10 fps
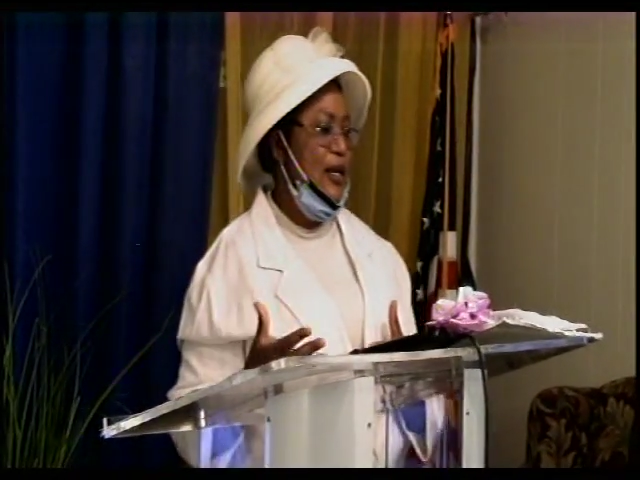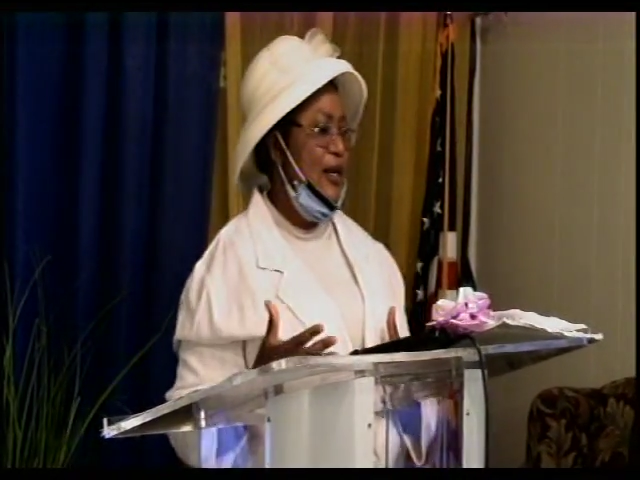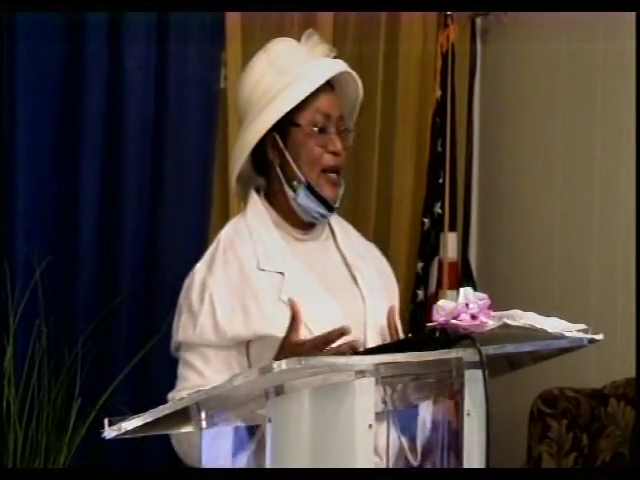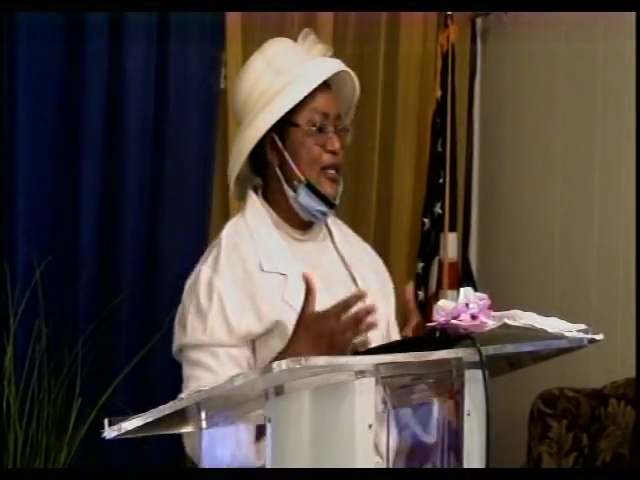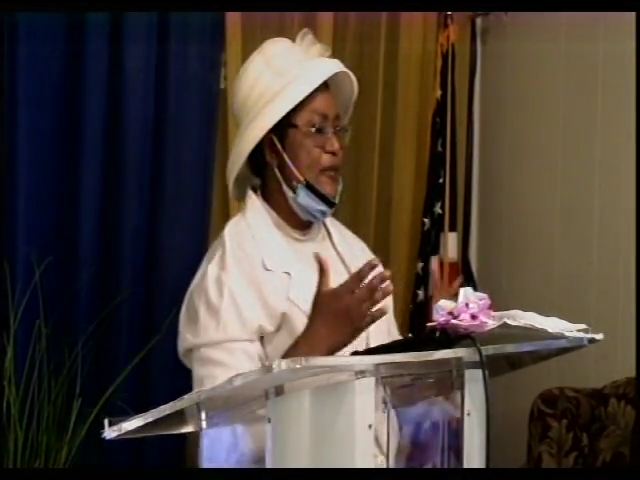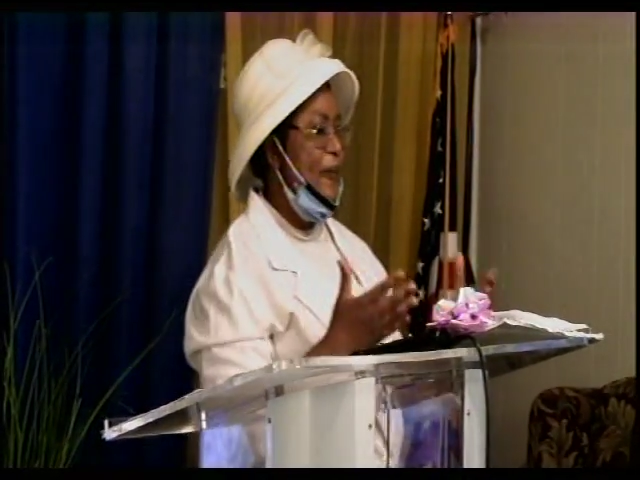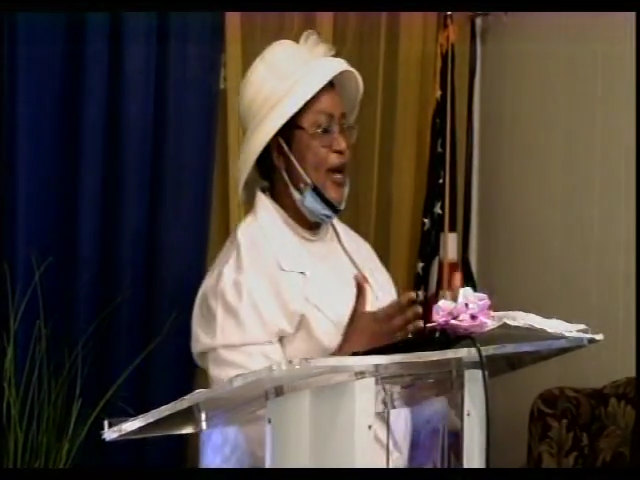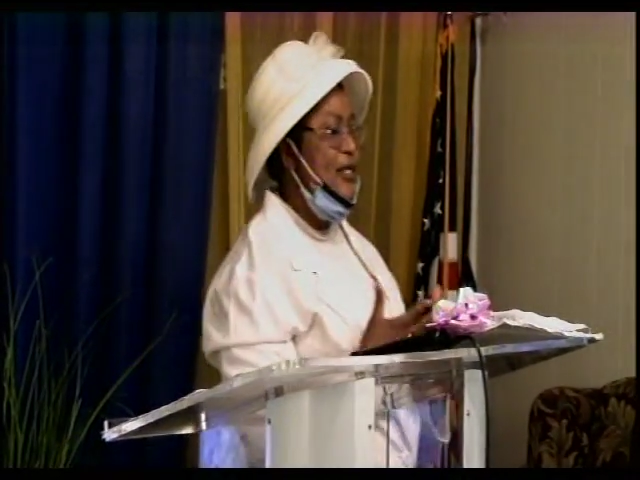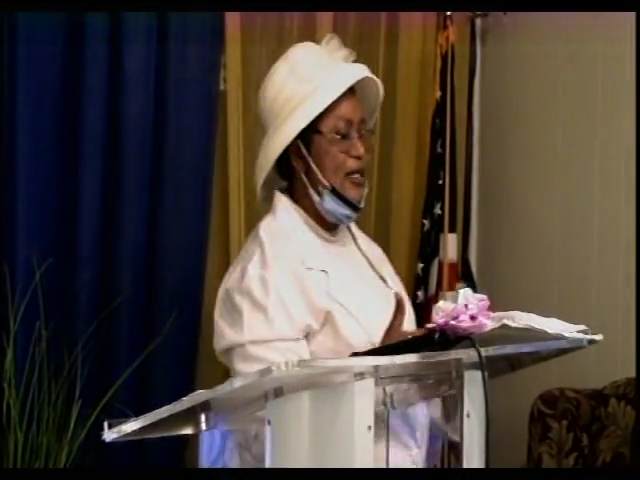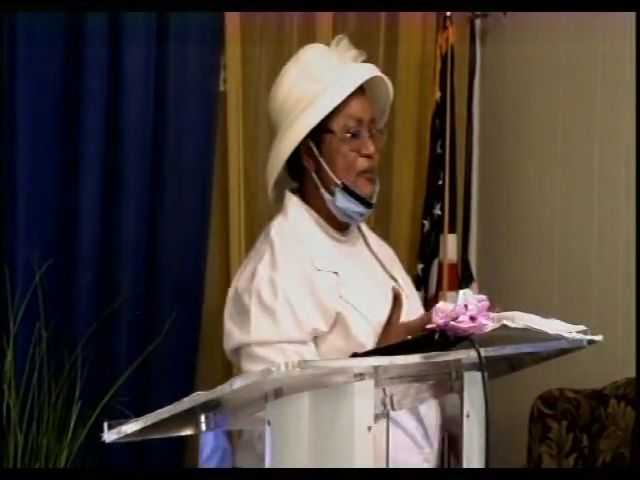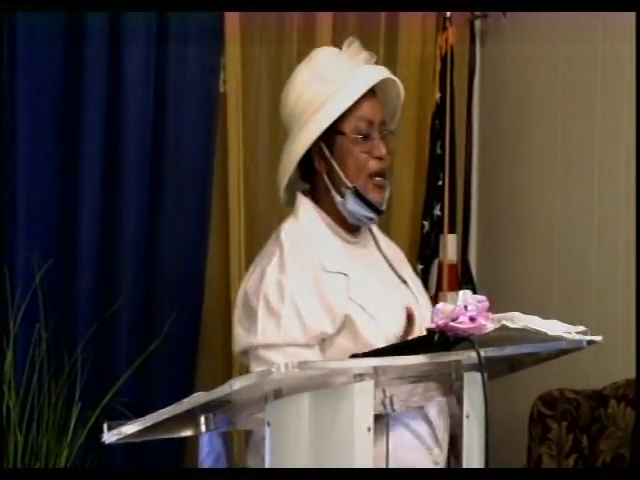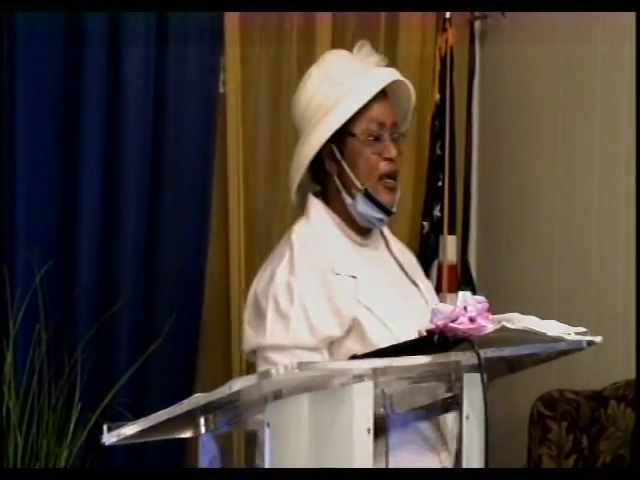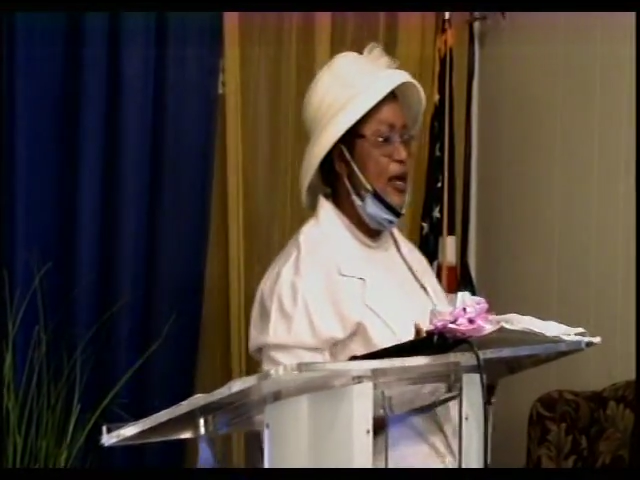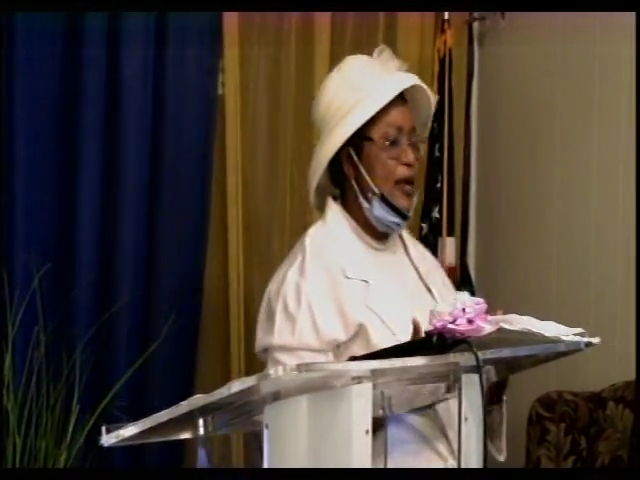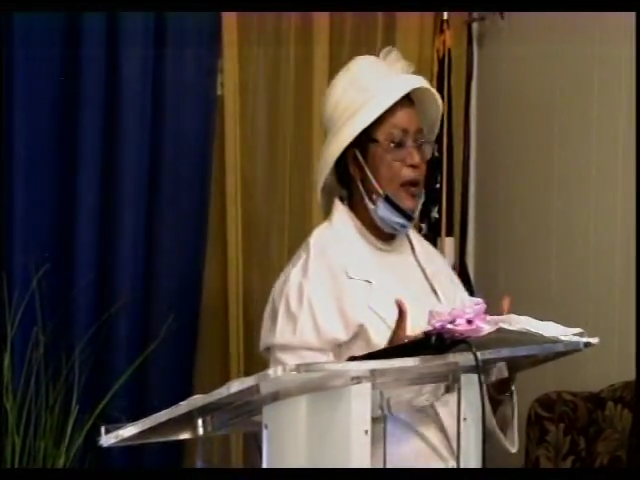that is passing me
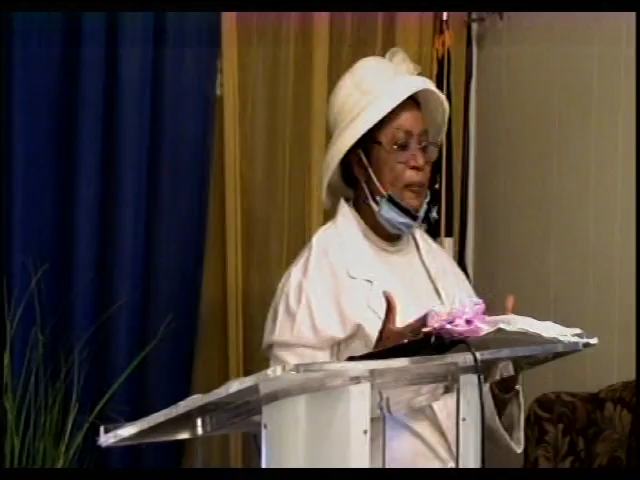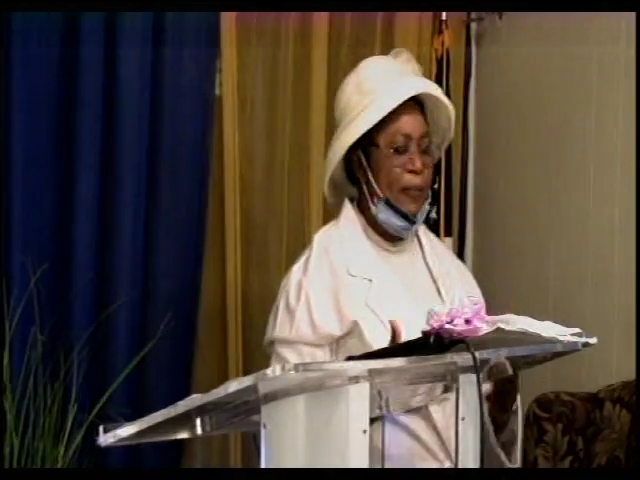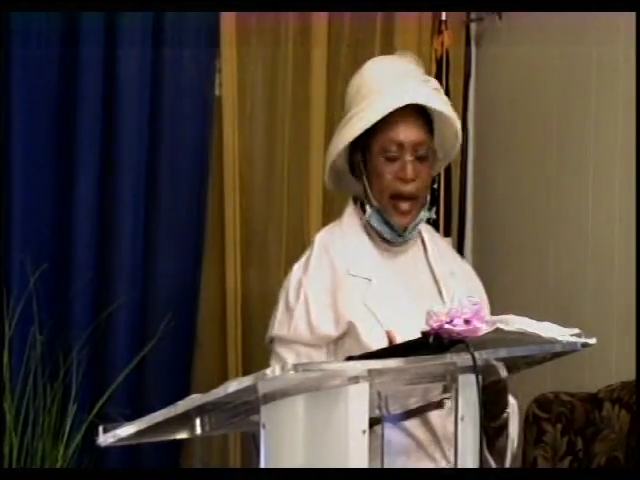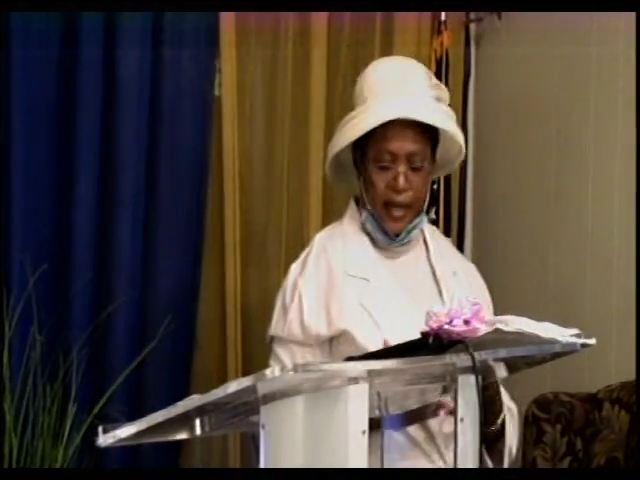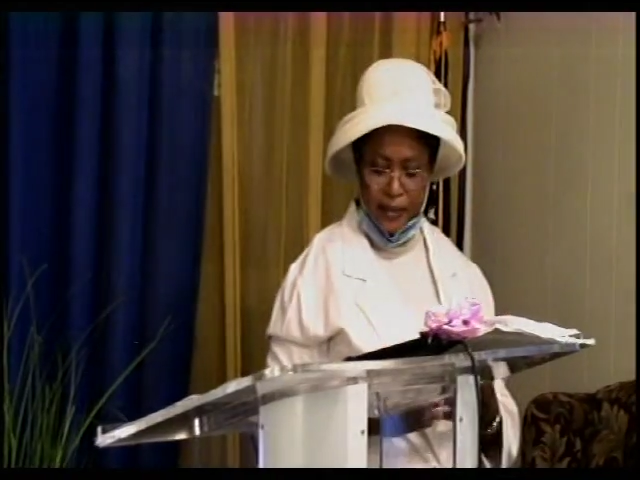by.